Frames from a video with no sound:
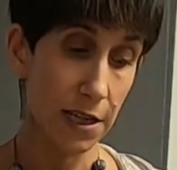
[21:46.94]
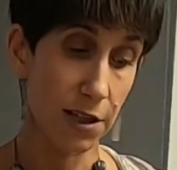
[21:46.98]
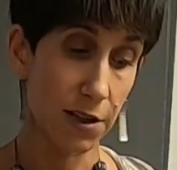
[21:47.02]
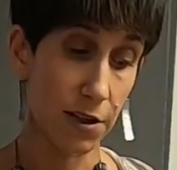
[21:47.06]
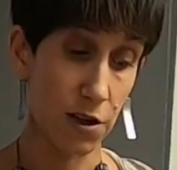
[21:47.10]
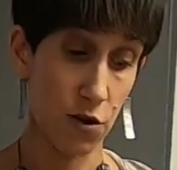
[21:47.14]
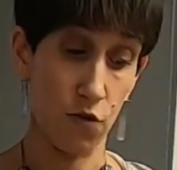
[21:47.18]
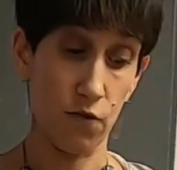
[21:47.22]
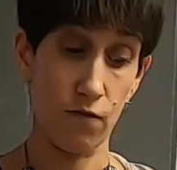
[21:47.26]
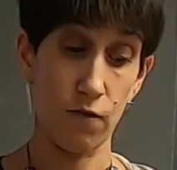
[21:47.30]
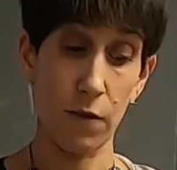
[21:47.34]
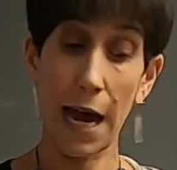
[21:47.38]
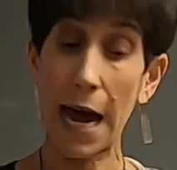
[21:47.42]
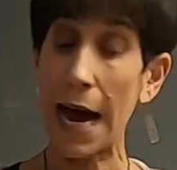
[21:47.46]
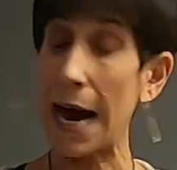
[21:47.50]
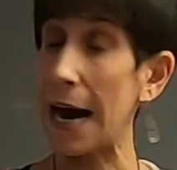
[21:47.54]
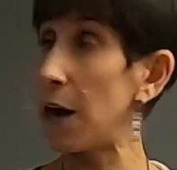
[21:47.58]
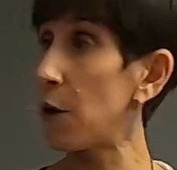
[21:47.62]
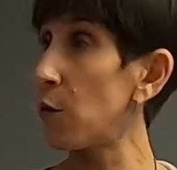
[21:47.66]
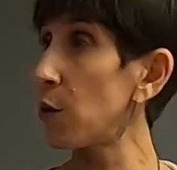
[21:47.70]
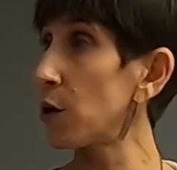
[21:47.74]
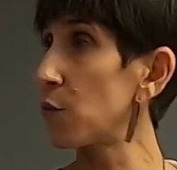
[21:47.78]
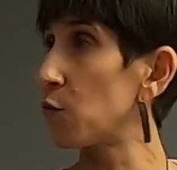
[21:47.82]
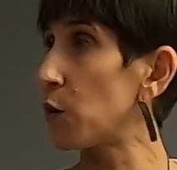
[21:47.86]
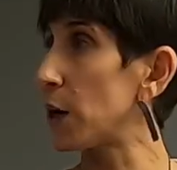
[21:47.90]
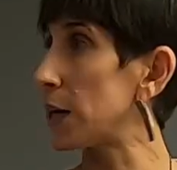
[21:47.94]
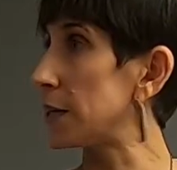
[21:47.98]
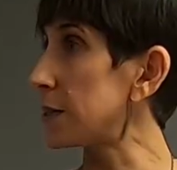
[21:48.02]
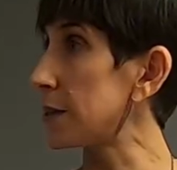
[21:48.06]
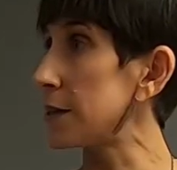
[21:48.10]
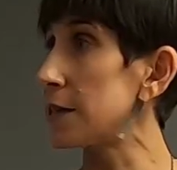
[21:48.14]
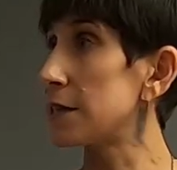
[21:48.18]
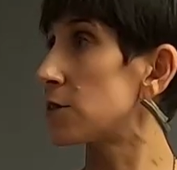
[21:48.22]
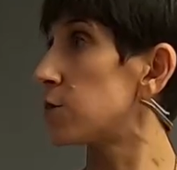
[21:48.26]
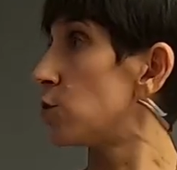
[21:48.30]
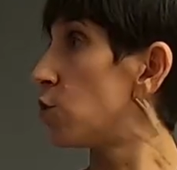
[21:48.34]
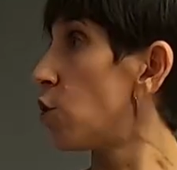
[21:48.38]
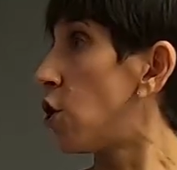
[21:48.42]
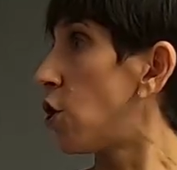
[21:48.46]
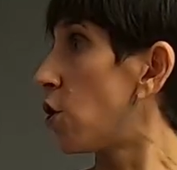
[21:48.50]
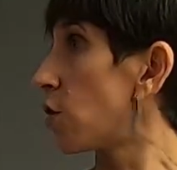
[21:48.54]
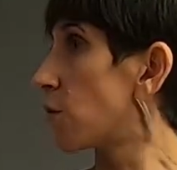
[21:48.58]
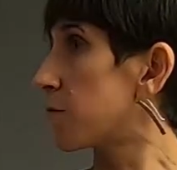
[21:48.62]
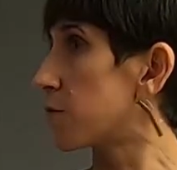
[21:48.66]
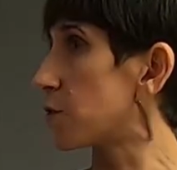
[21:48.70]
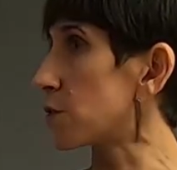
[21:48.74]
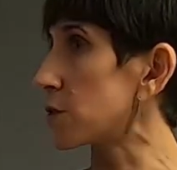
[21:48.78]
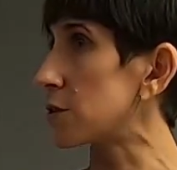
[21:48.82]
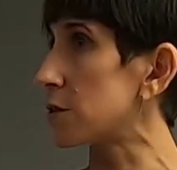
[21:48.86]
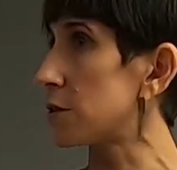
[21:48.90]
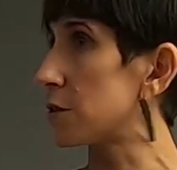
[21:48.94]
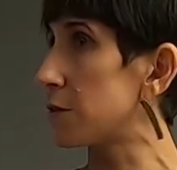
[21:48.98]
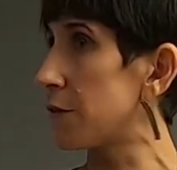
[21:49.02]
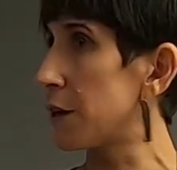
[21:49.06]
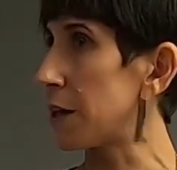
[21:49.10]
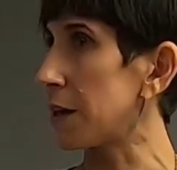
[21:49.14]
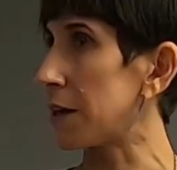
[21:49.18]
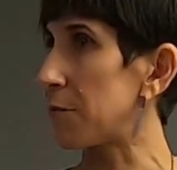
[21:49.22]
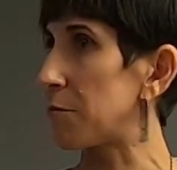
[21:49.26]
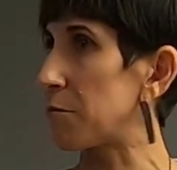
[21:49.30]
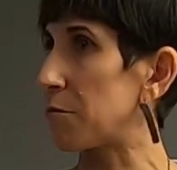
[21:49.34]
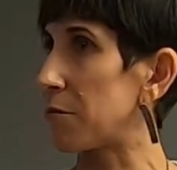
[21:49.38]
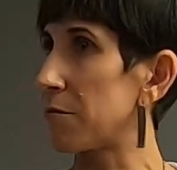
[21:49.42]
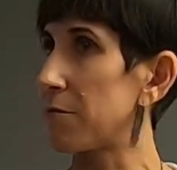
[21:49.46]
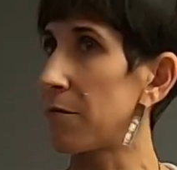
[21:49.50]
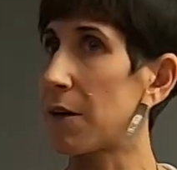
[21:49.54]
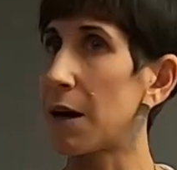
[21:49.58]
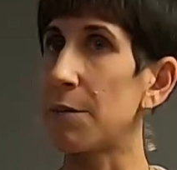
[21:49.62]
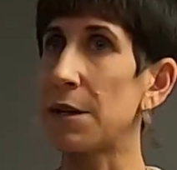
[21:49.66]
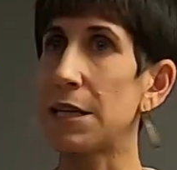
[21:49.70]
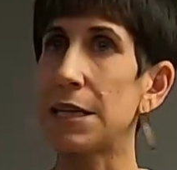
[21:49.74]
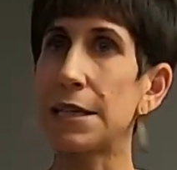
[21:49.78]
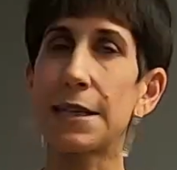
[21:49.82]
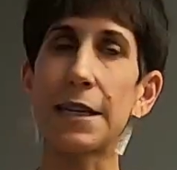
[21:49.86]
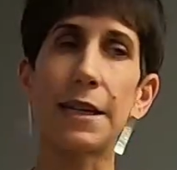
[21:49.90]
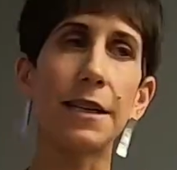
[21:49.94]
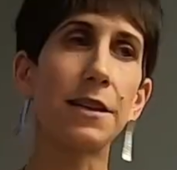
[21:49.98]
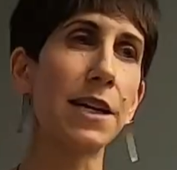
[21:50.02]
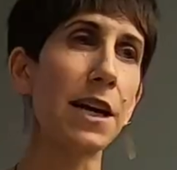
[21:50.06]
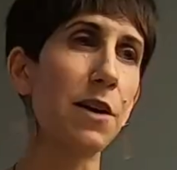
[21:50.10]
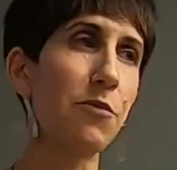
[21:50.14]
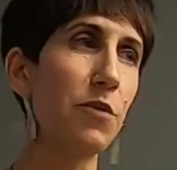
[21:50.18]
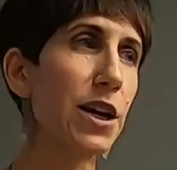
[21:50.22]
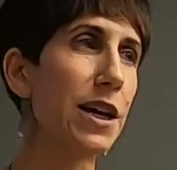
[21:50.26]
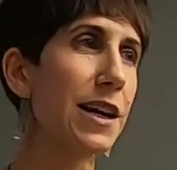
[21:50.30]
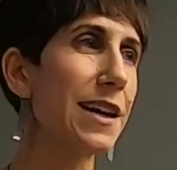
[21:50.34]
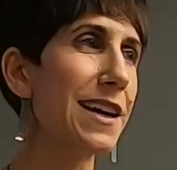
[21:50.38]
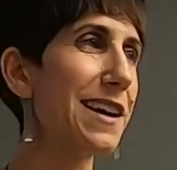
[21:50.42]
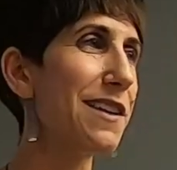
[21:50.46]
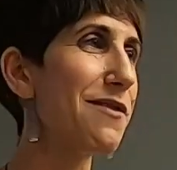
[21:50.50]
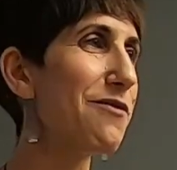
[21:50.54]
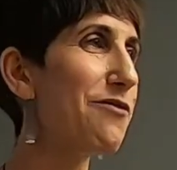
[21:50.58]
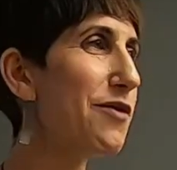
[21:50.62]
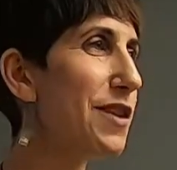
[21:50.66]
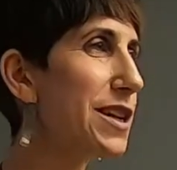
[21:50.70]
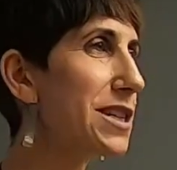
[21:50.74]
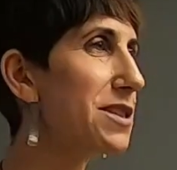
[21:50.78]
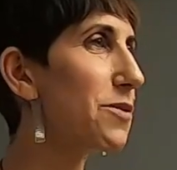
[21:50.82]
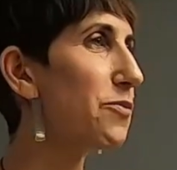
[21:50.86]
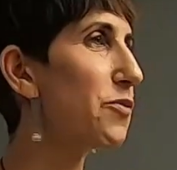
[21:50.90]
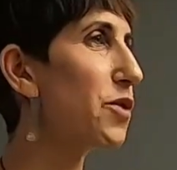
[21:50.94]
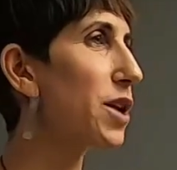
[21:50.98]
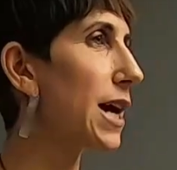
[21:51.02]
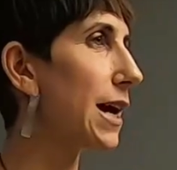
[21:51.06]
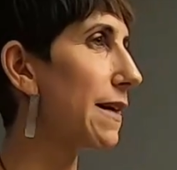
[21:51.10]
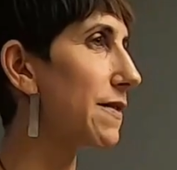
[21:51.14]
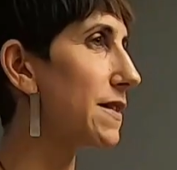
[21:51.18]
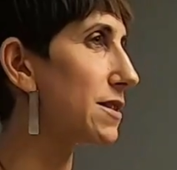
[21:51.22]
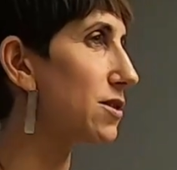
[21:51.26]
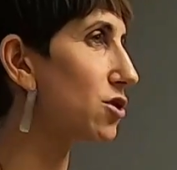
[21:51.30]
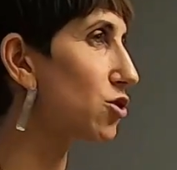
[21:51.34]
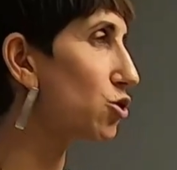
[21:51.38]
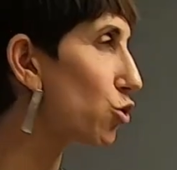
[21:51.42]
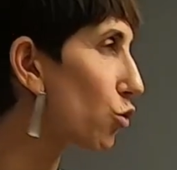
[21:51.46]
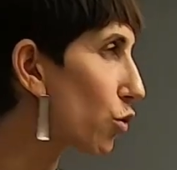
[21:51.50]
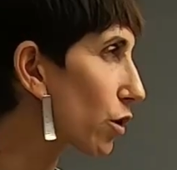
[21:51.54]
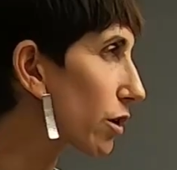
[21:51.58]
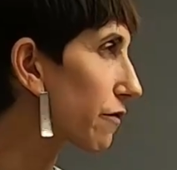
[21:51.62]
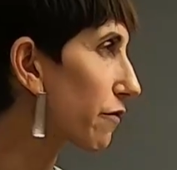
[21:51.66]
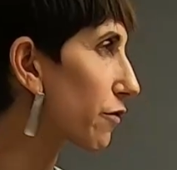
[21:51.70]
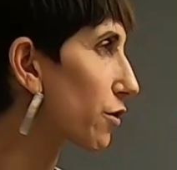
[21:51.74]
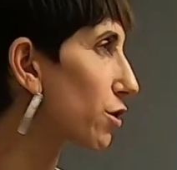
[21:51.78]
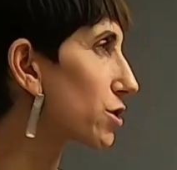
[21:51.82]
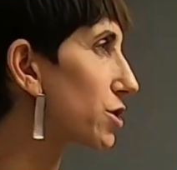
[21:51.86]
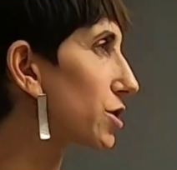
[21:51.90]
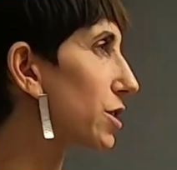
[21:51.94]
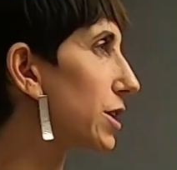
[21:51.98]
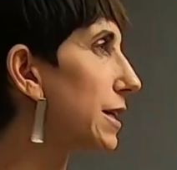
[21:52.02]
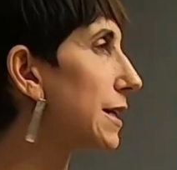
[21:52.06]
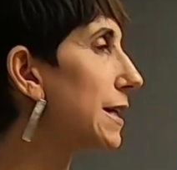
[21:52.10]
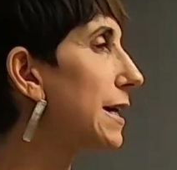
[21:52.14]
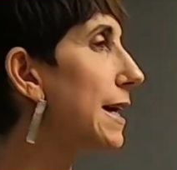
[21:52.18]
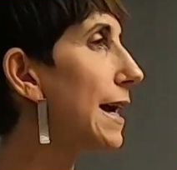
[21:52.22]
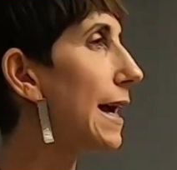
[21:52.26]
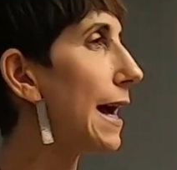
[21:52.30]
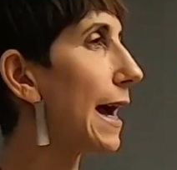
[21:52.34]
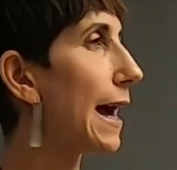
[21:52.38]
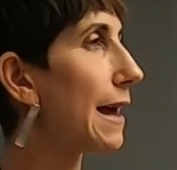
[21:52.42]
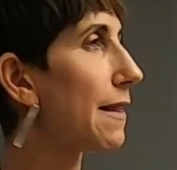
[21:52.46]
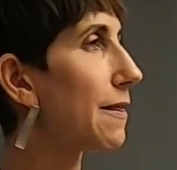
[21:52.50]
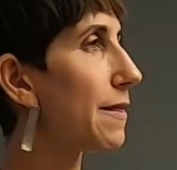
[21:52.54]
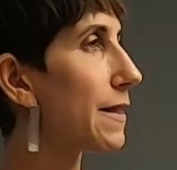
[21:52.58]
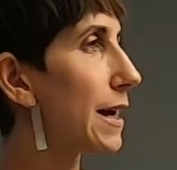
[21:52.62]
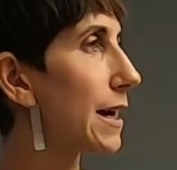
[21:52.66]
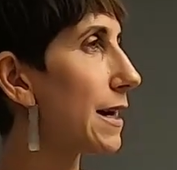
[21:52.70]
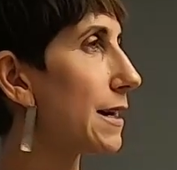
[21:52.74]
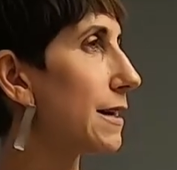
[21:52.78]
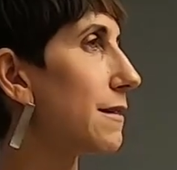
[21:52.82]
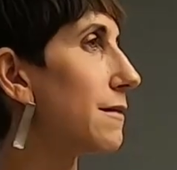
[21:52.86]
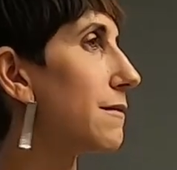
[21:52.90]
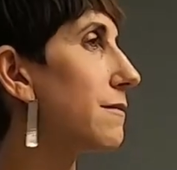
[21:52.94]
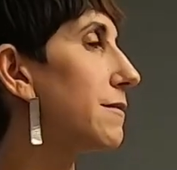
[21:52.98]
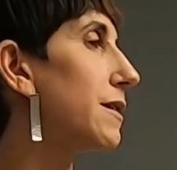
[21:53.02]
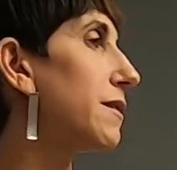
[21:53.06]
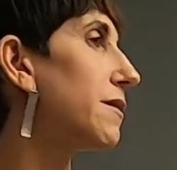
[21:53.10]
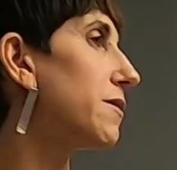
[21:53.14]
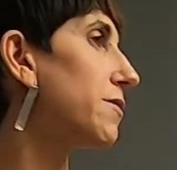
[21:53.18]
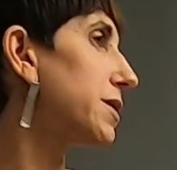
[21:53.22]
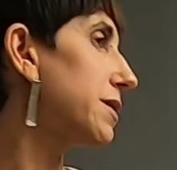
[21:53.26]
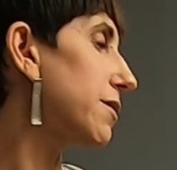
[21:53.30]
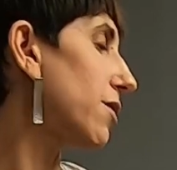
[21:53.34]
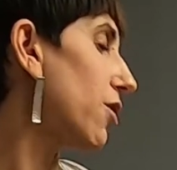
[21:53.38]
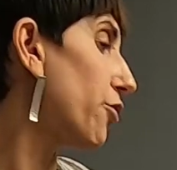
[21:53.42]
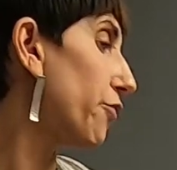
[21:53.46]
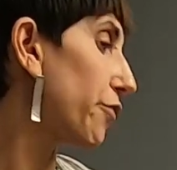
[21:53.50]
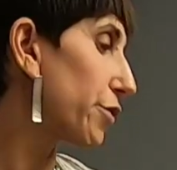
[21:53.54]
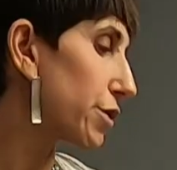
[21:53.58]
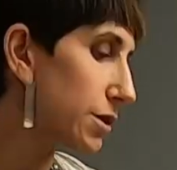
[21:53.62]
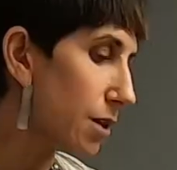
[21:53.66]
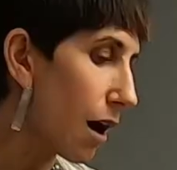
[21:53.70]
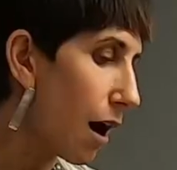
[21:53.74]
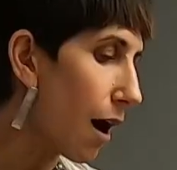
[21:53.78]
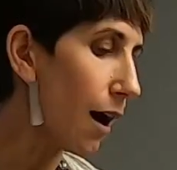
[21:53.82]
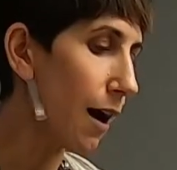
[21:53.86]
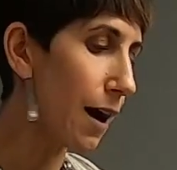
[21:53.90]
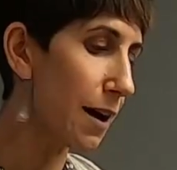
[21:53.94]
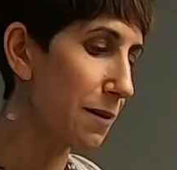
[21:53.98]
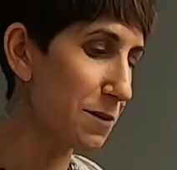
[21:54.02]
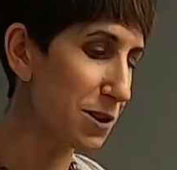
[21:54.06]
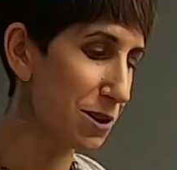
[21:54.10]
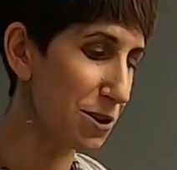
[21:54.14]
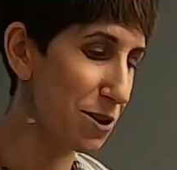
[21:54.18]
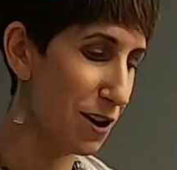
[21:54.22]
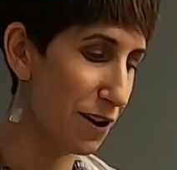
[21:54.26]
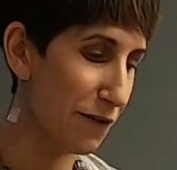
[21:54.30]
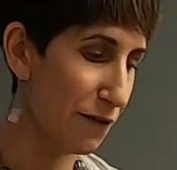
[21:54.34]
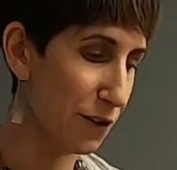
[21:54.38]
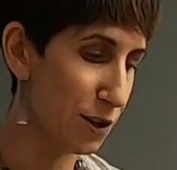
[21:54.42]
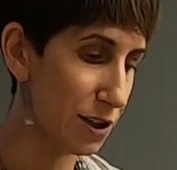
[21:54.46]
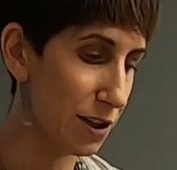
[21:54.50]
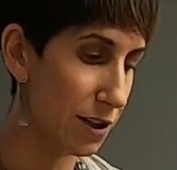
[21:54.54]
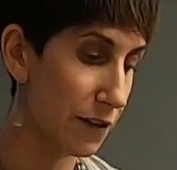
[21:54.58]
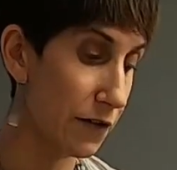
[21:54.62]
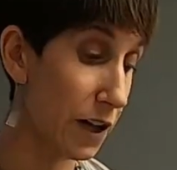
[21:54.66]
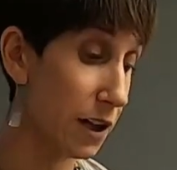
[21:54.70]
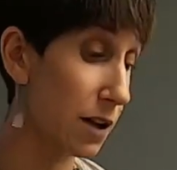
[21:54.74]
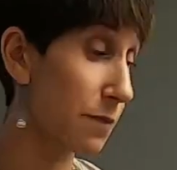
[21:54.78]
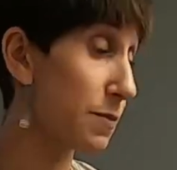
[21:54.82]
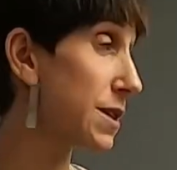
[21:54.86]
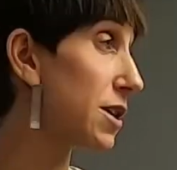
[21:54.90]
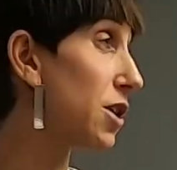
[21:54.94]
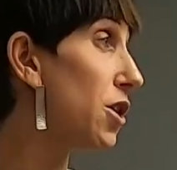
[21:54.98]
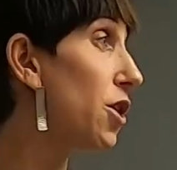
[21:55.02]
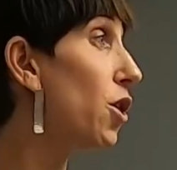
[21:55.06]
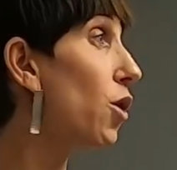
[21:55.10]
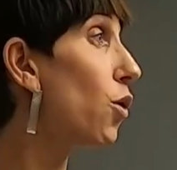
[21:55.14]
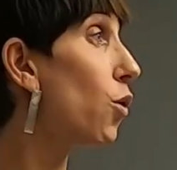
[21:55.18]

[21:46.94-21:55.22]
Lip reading: So how and when did this long version develop? I mean, can we envision we had this short version and then, over time the long version develops?